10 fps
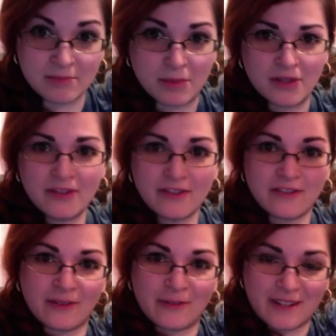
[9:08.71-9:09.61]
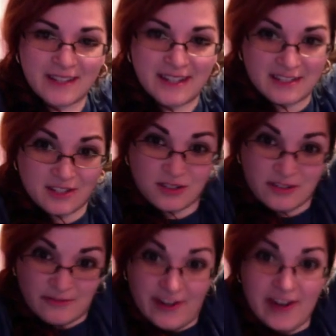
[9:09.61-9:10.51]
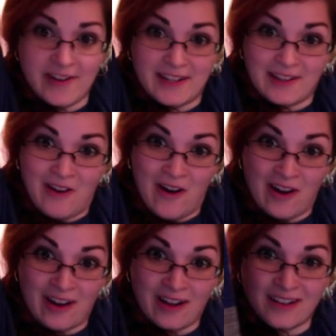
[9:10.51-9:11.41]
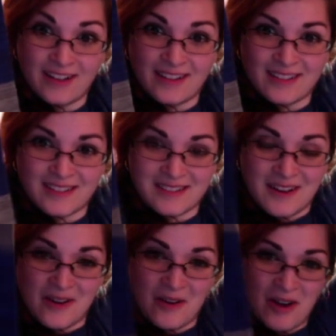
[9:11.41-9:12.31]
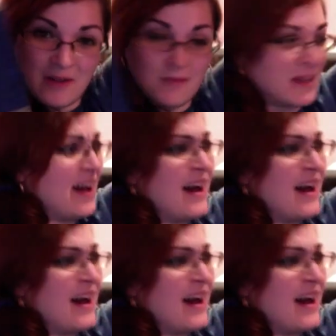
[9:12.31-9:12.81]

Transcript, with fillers: beautiful, really. It's very long. So um, yeah,